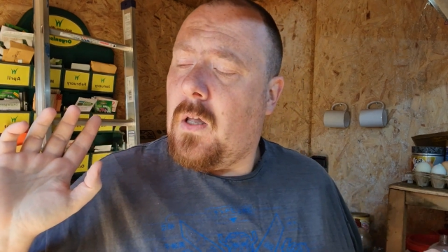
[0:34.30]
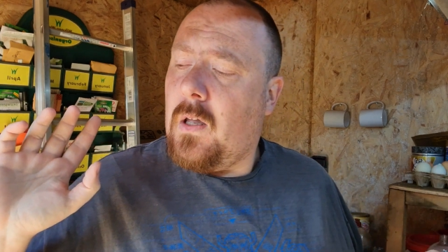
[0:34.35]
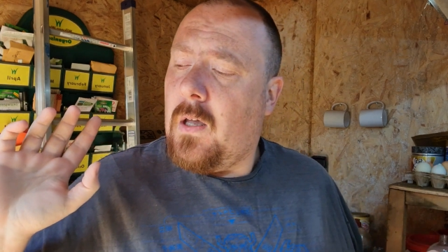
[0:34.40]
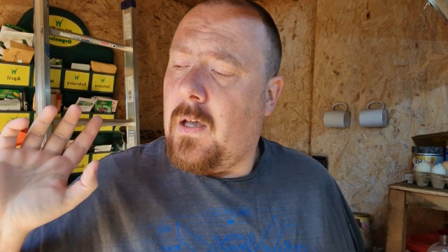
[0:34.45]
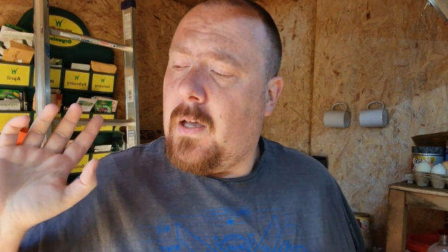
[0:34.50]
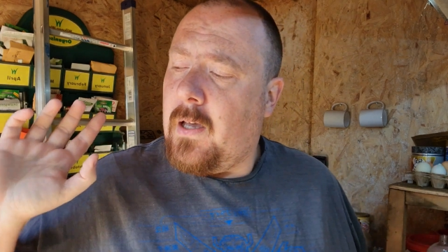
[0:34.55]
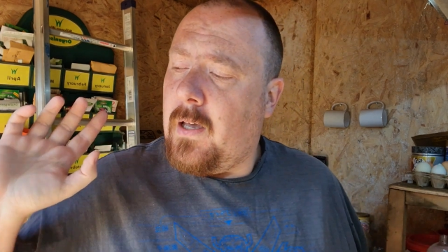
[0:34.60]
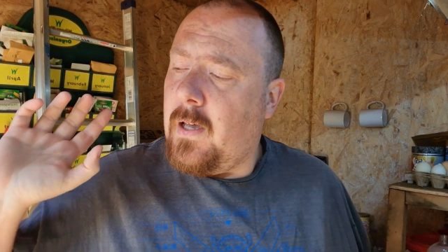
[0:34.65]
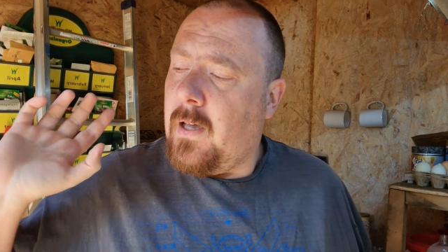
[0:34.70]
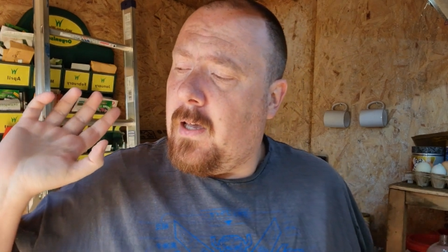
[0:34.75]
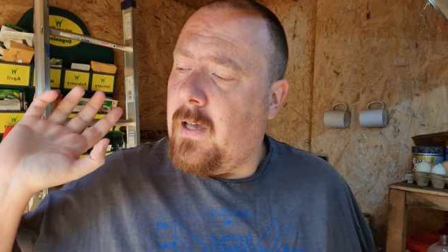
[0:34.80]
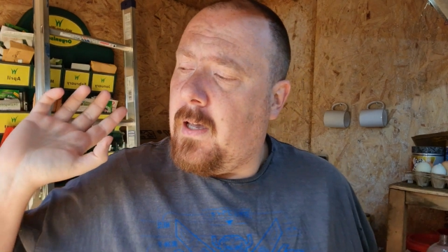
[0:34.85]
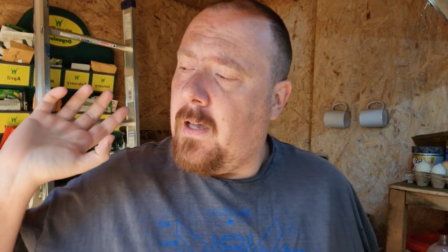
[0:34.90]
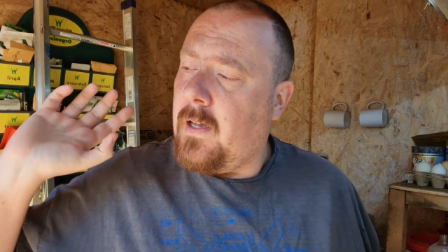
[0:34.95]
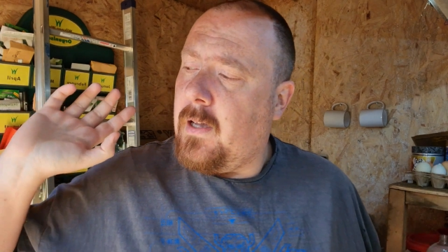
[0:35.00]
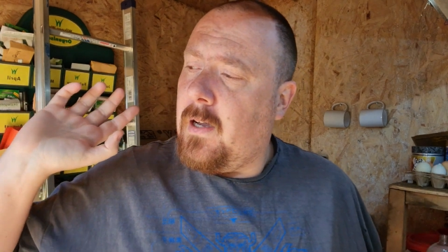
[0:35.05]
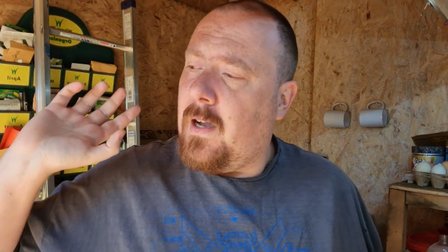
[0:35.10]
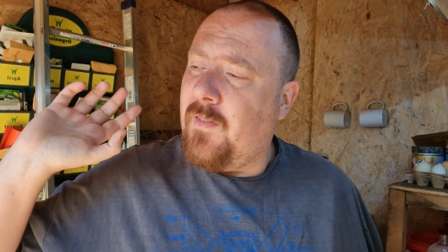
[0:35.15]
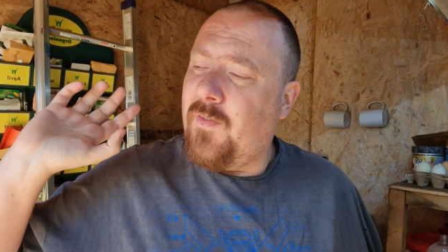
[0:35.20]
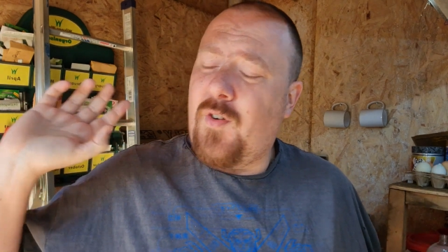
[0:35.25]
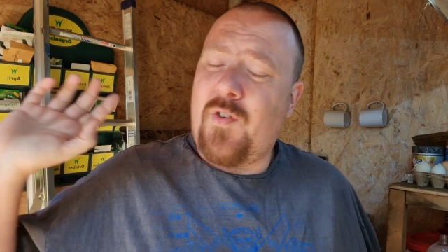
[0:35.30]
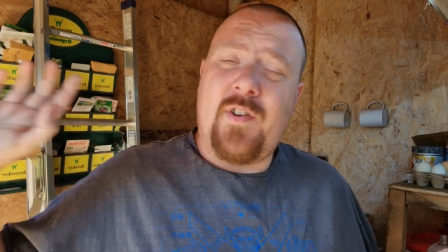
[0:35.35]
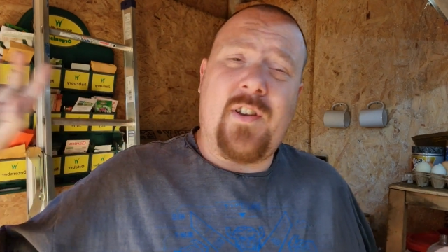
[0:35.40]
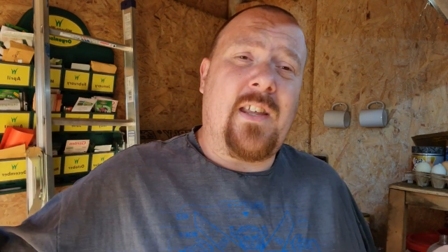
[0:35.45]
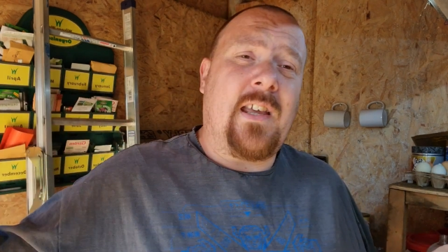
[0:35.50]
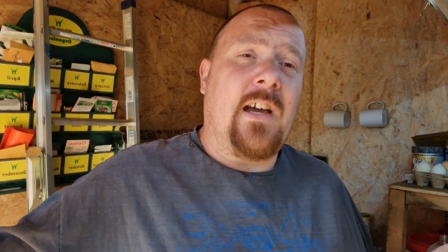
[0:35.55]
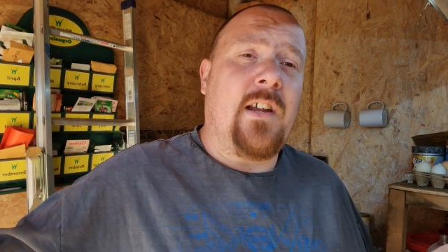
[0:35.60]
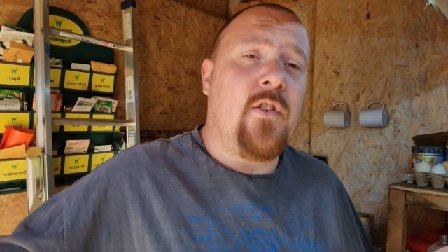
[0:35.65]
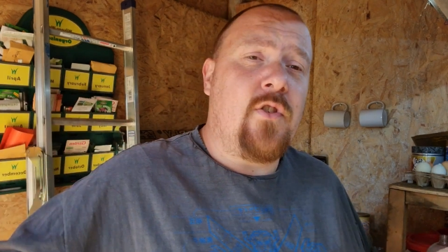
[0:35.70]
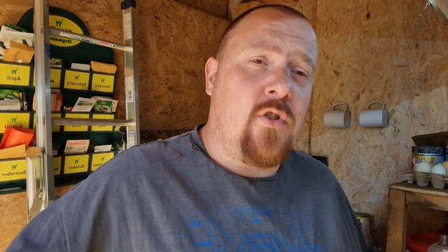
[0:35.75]
I've already
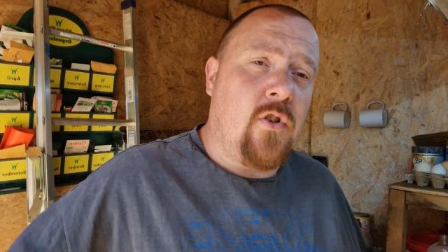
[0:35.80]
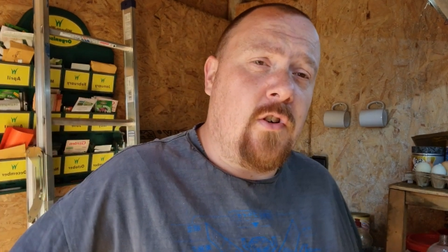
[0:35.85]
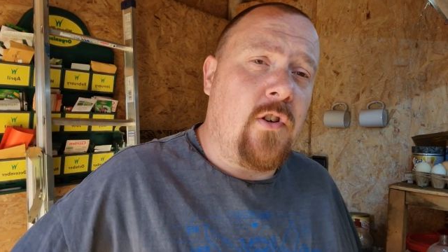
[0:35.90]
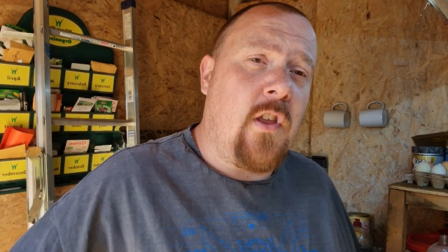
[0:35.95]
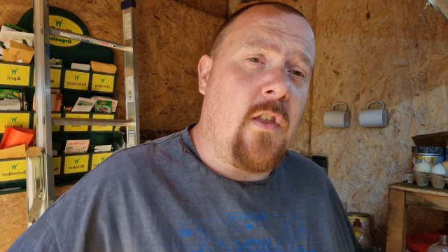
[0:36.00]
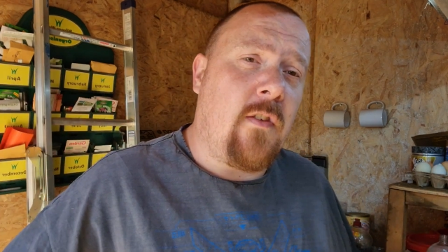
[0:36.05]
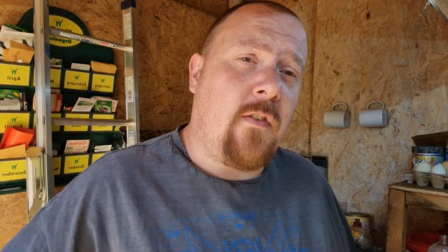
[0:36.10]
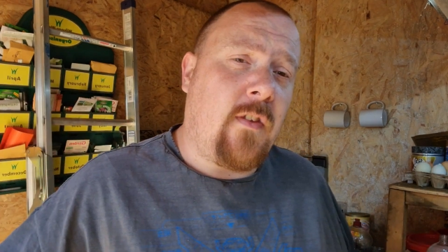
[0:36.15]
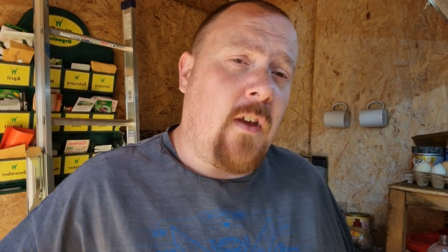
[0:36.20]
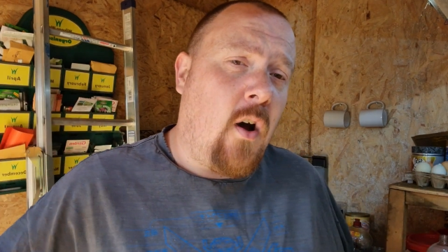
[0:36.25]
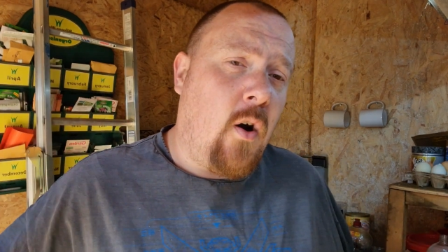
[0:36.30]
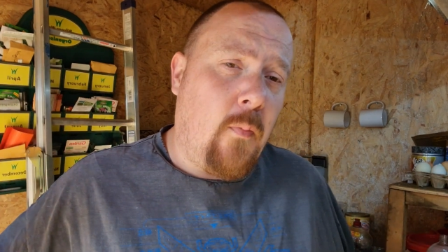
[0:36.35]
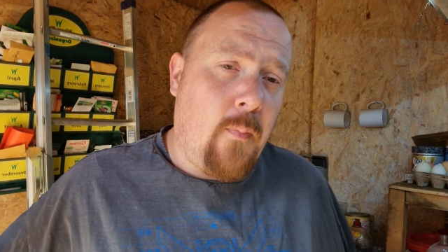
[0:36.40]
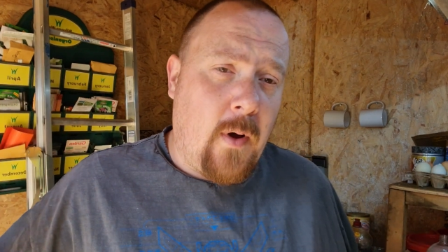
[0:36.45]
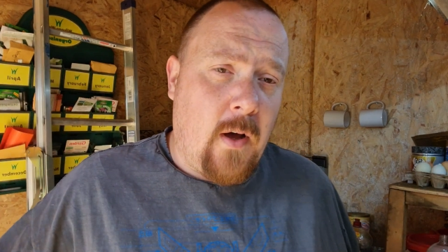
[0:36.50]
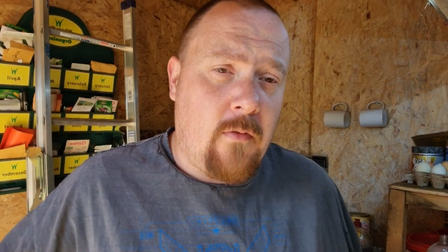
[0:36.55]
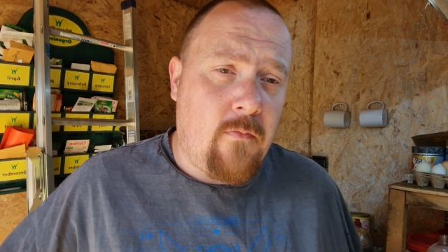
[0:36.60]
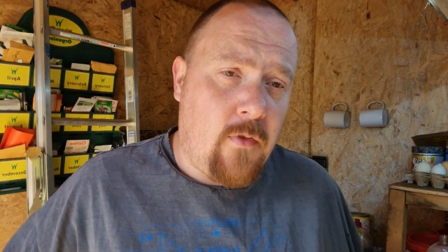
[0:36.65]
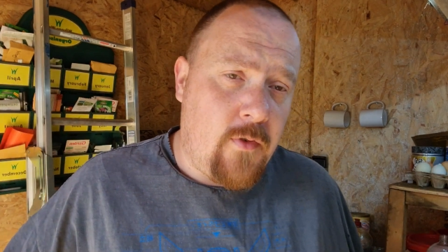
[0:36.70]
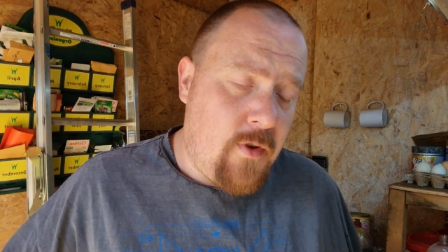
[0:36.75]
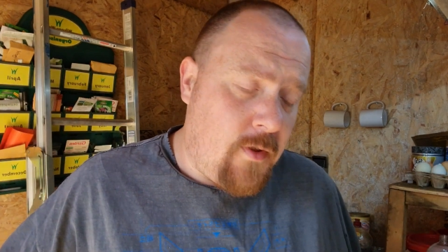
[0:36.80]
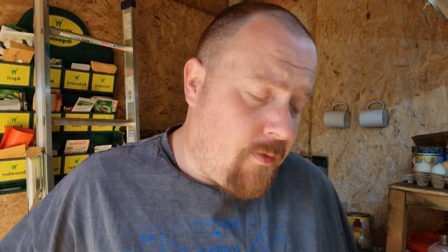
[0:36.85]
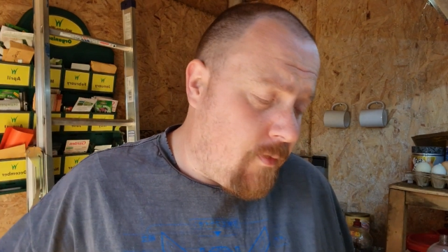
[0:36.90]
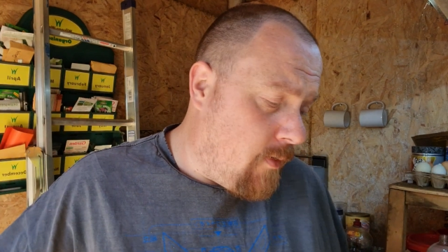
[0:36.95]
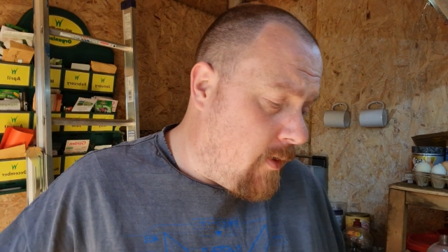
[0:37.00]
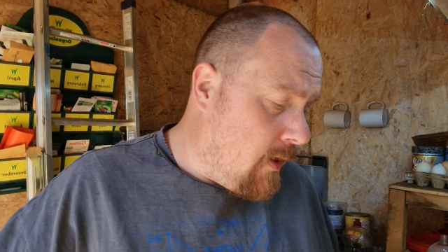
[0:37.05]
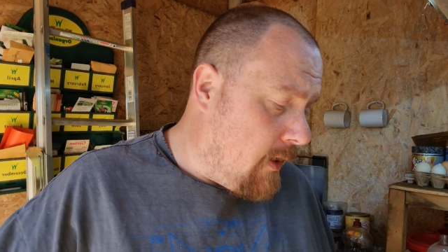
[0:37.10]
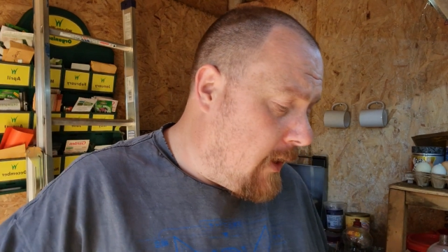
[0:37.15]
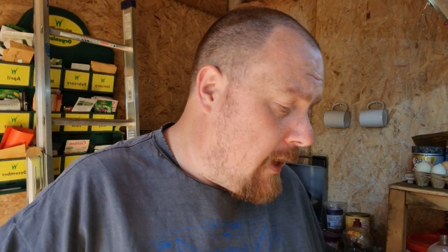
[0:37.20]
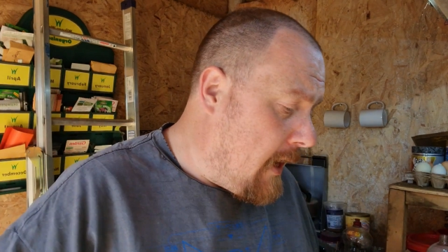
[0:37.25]
kind of shown you the setup, but I'll run you
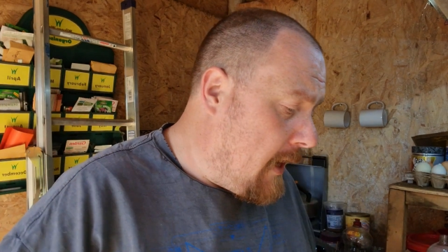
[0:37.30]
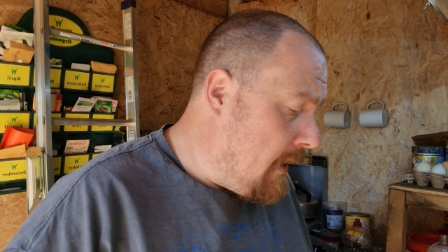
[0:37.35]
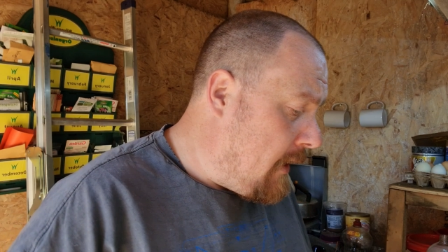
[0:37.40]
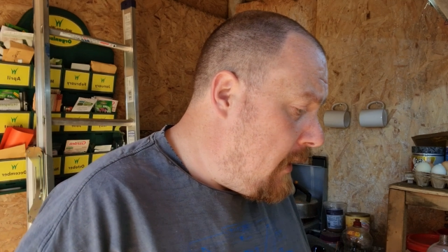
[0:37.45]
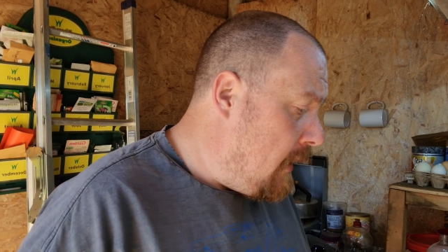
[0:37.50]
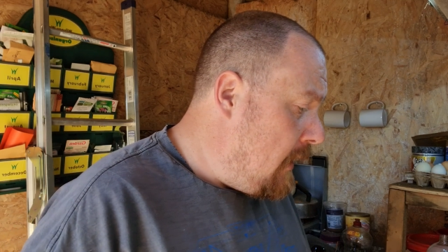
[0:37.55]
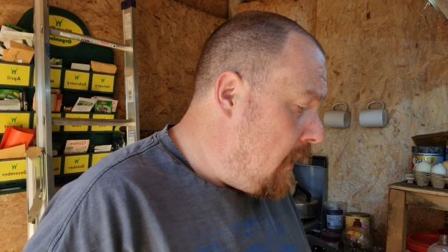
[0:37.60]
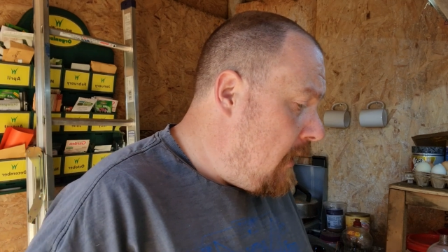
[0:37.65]
through it again.